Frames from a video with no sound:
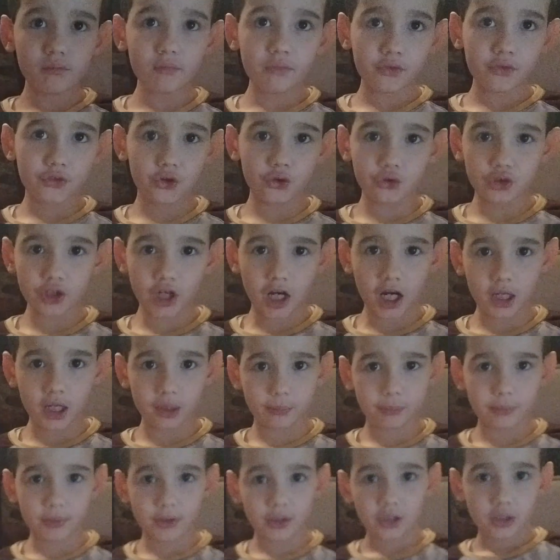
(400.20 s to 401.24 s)
you type
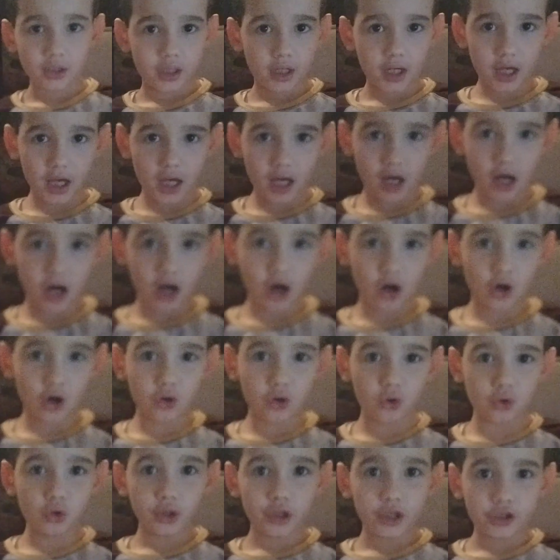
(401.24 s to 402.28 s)

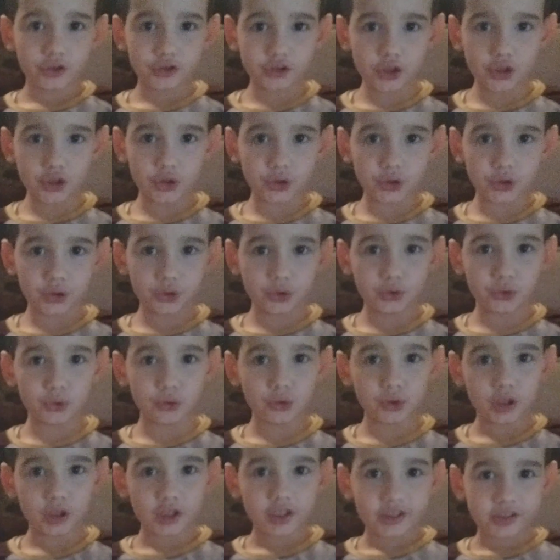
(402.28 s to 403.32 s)
L
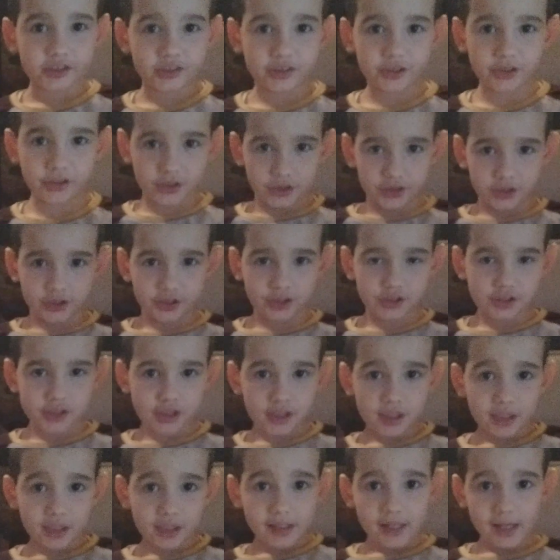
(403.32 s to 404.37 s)
U C
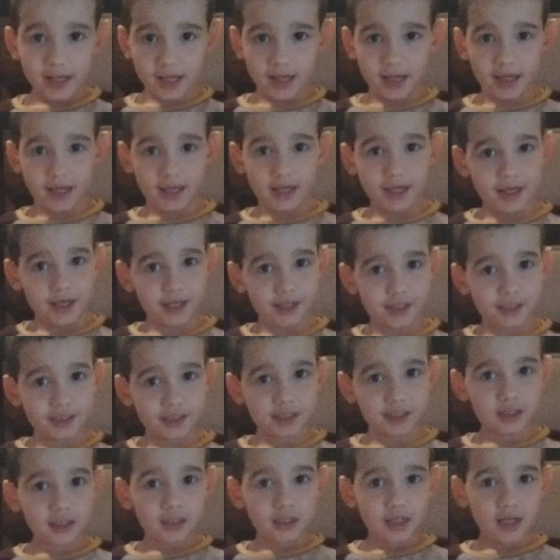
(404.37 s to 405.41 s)
A
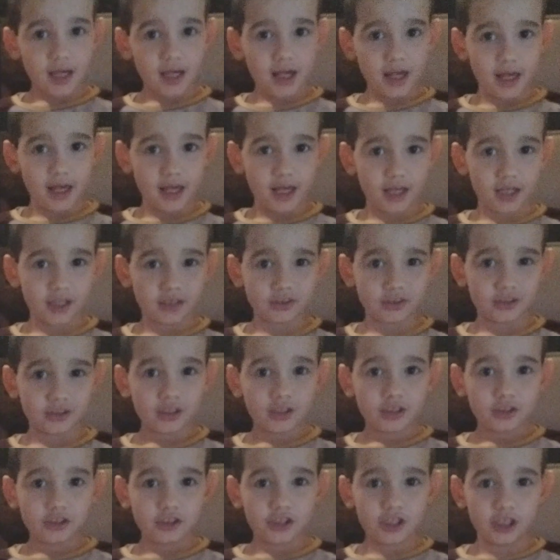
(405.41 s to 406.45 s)
S,
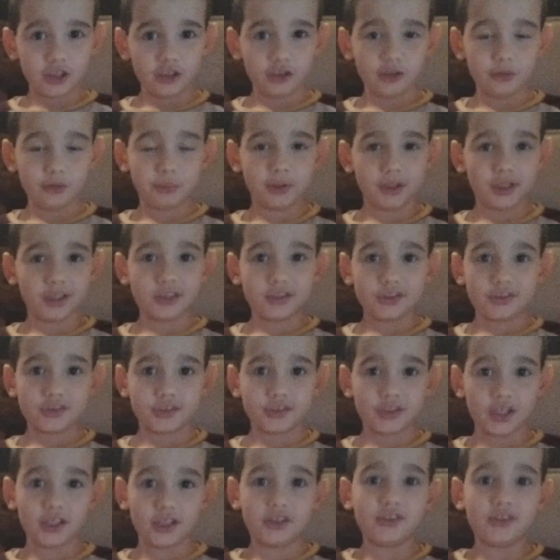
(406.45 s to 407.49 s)
then you put
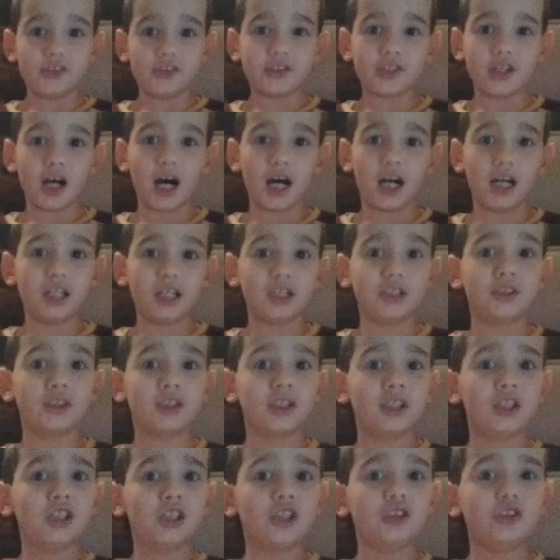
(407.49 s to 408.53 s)
Sace Guys,
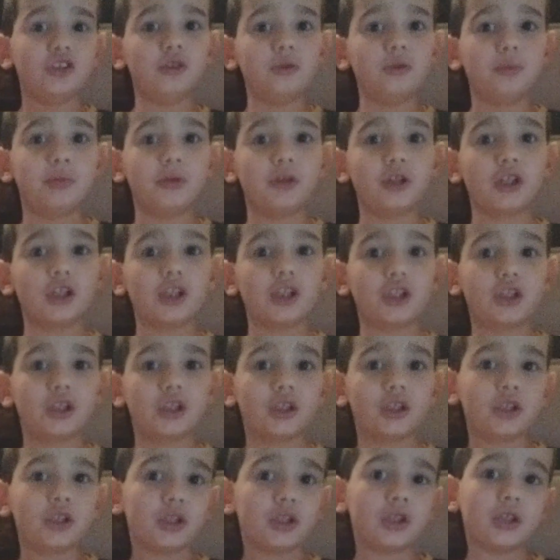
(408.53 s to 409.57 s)
you put
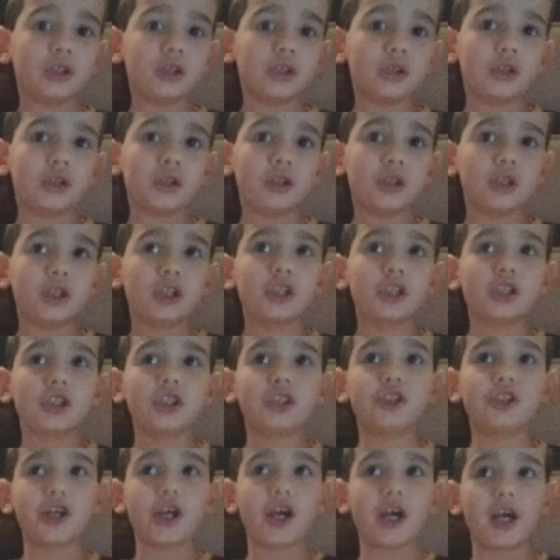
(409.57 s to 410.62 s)

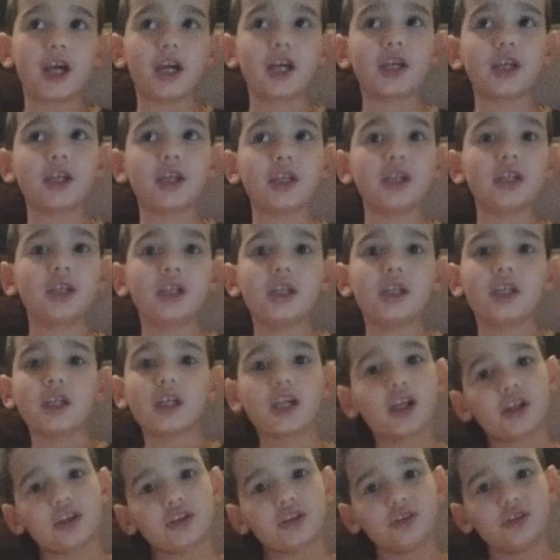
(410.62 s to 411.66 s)
J,
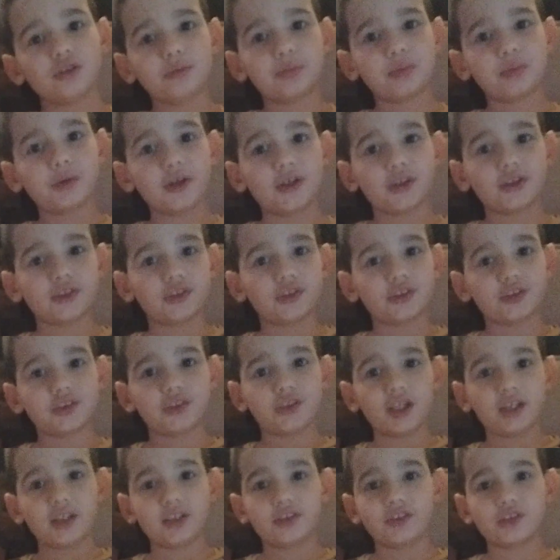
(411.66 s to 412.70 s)
and you put
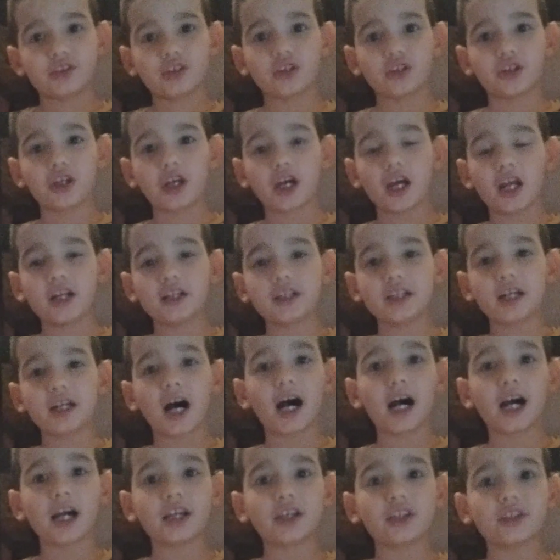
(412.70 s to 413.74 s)
Sace again,
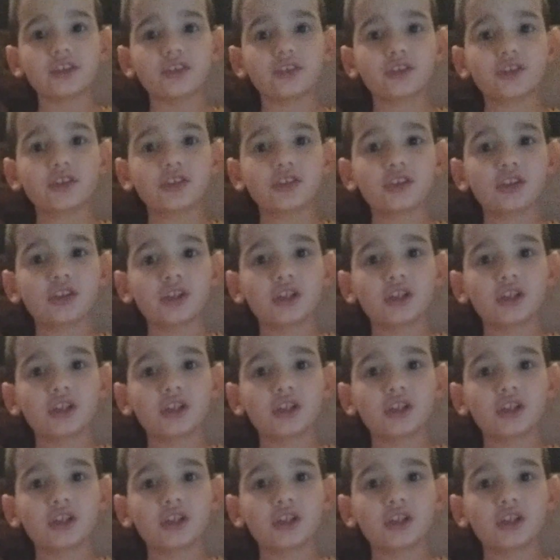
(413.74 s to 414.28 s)
guys.